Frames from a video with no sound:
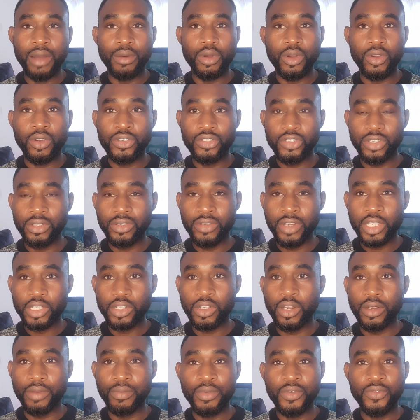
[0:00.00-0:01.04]

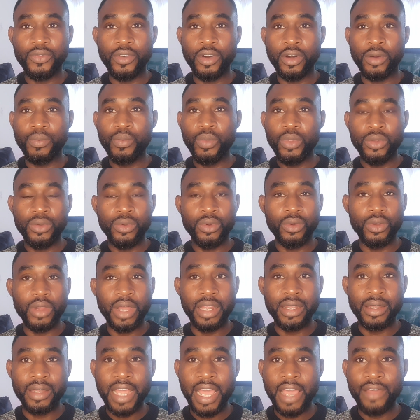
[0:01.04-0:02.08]
consideration before you
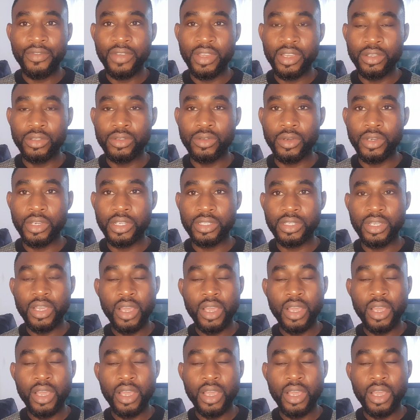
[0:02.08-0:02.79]
can dive into it.